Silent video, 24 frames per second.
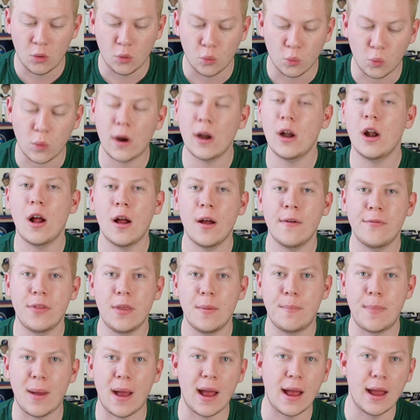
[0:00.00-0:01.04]
Right off the
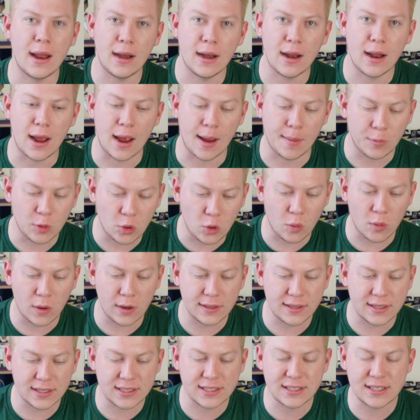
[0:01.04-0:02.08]
bat, I'm
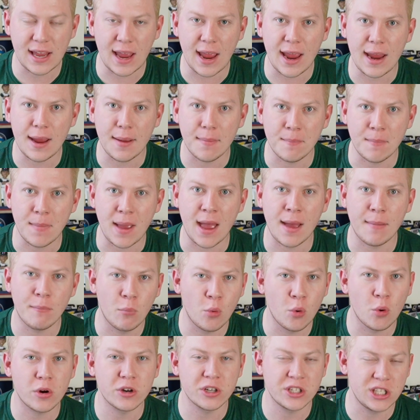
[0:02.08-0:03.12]
going to say Matt
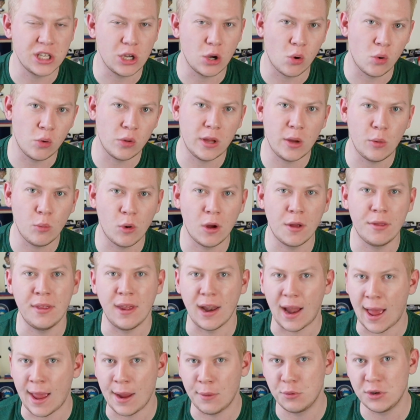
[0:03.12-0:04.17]
Moore is the only one
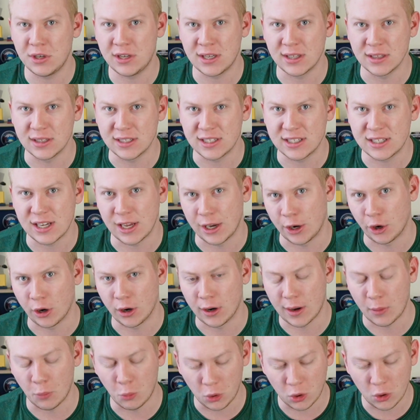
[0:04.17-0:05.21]
that I would consider.
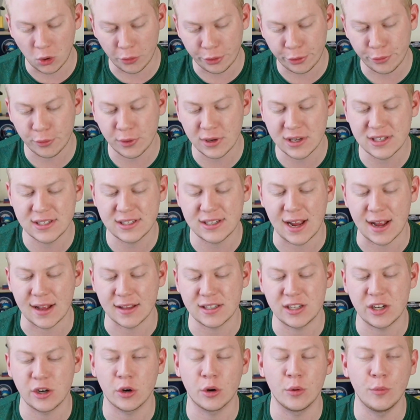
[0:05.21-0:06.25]
And we'll go through his
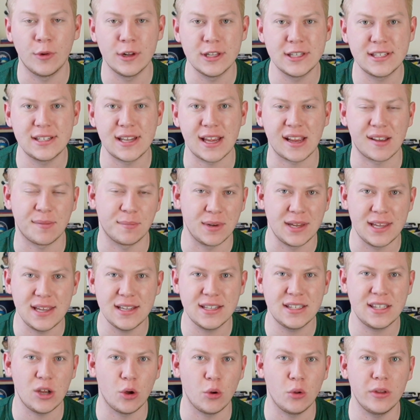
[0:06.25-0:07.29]
stats here in one second. he
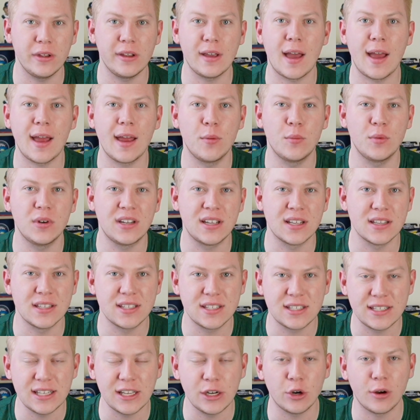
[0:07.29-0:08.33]
is the only guy I would
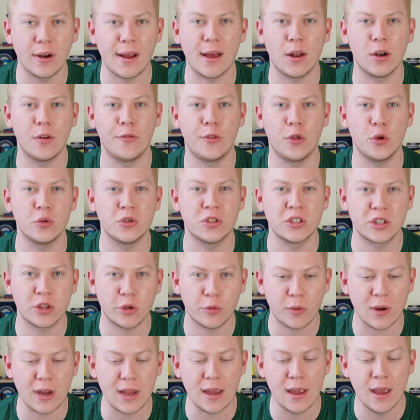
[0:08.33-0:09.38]
consider out of those
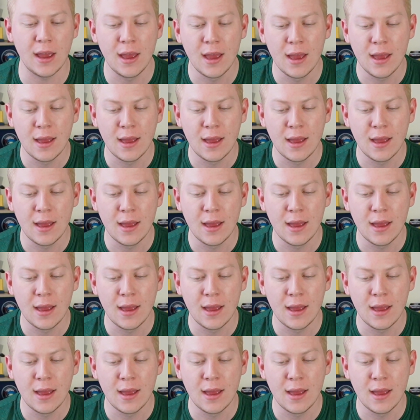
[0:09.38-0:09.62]
three